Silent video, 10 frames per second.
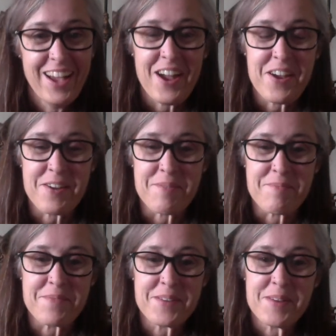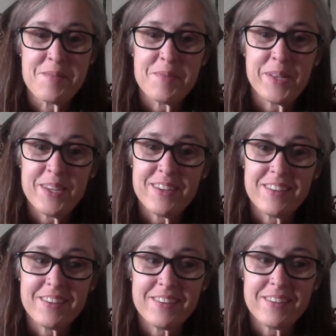But,
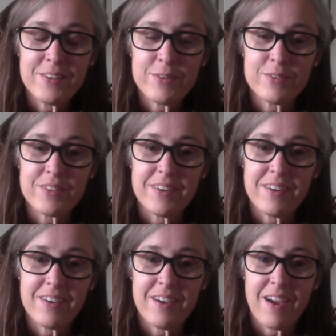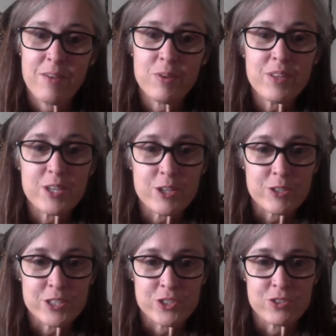I really
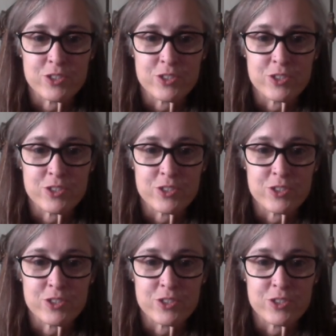encourage you to